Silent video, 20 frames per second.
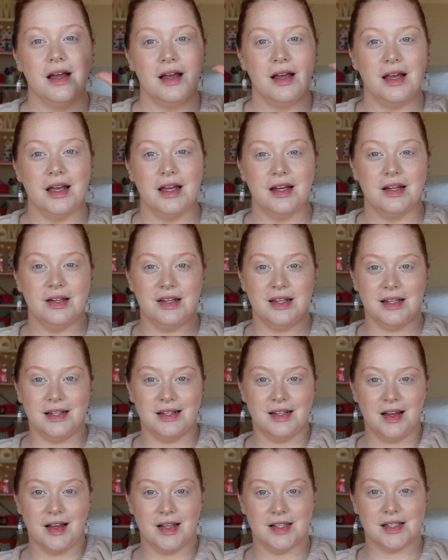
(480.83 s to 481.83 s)
It
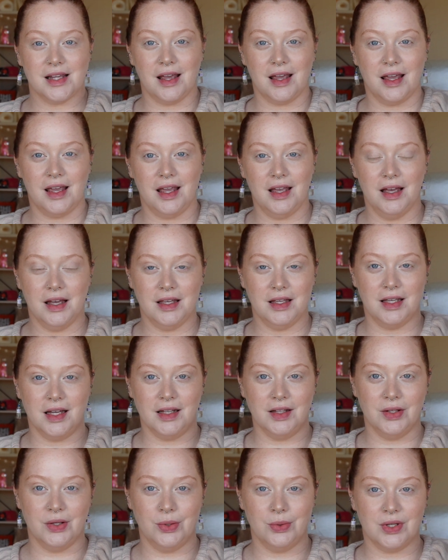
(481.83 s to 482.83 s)
is a
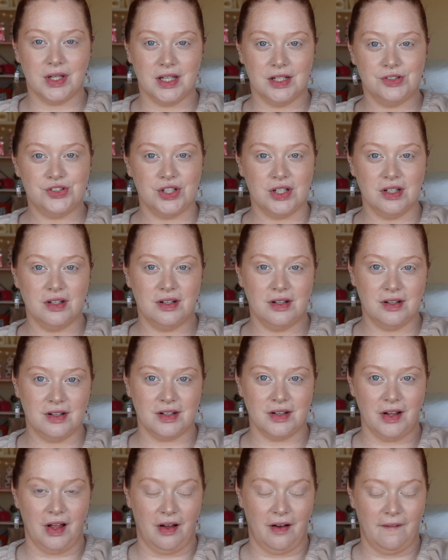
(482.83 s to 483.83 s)
yellow kitchen
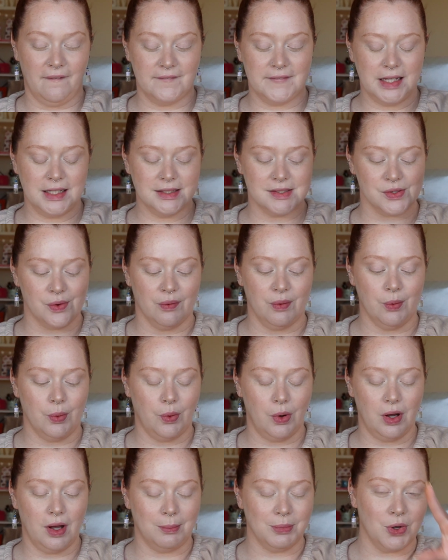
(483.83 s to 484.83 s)
glove,
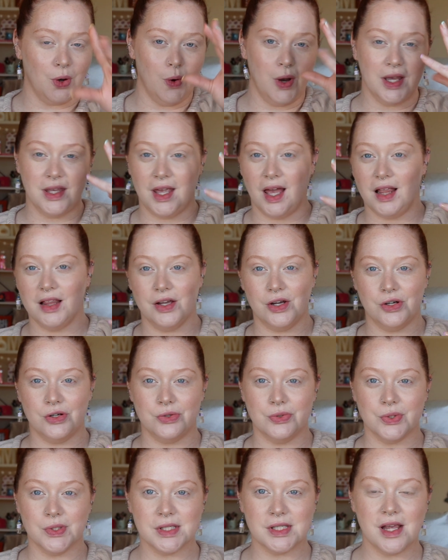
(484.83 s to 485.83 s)
so I'm going
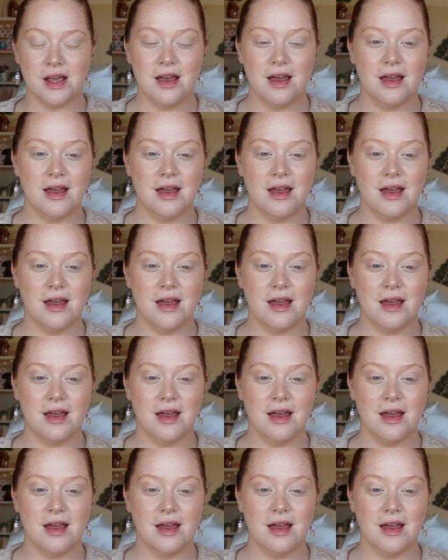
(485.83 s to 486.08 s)
yellows